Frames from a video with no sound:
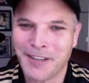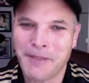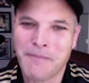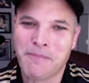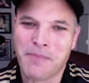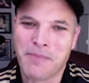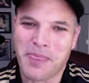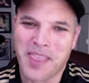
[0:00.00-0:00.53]

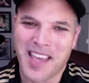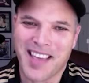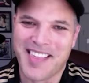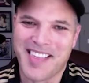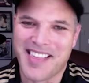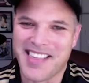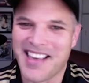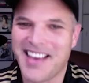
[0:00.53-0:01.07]
They
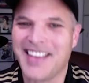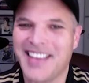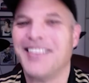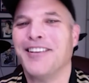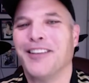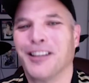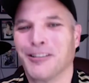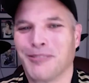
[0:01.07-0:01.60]
sent
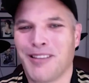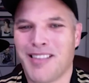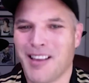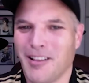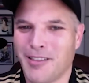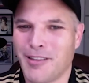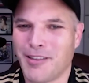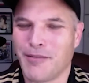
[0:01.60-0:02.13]
the
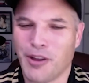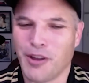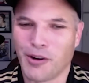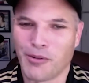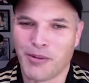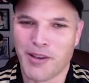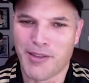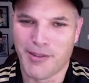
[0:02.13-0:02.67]
results of their
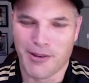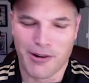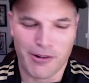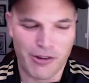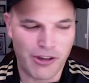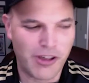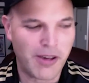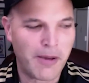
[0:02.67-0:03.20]

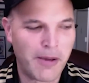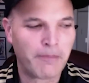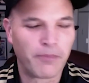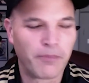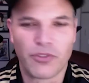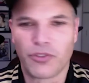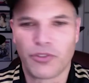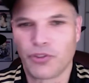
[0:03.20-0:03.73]
research
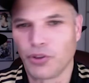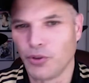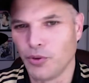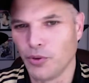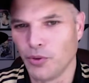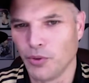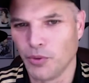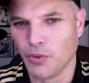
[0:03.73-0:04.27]

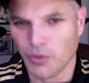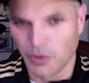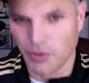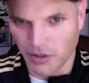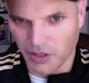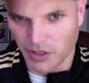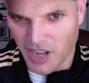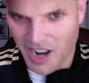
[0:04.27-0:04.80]
to
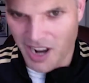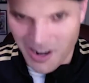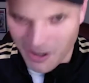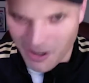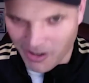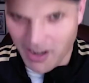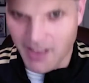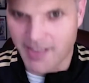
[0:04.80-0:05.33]

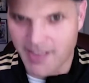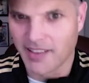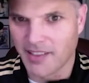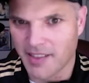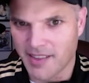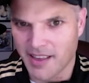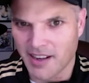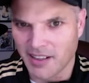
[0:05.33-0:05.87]
Congress and
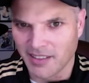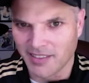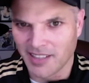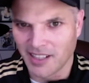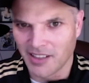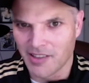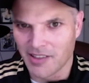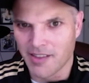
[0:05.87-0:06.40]
the Senate
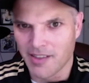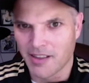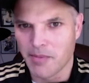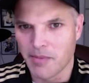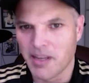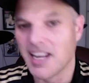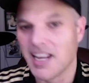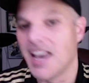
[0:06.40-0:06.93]
Intelligence
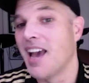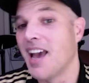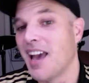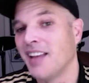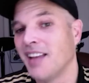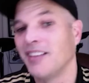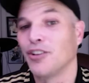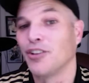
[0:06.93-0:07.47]
Committee
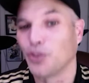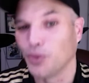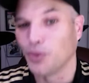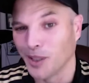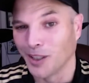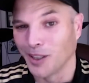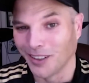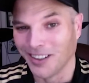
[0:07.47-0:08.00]
and to
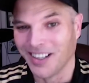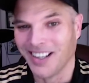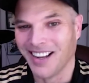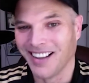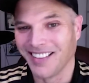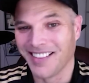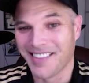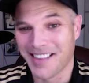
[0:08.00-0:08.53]
Twitter
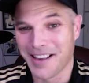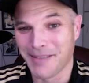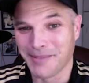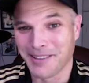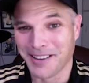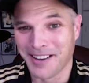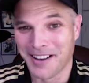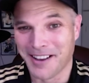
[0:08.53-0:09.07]
at the same
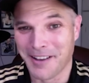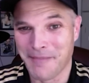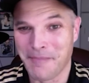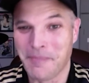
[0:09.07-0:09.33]
time.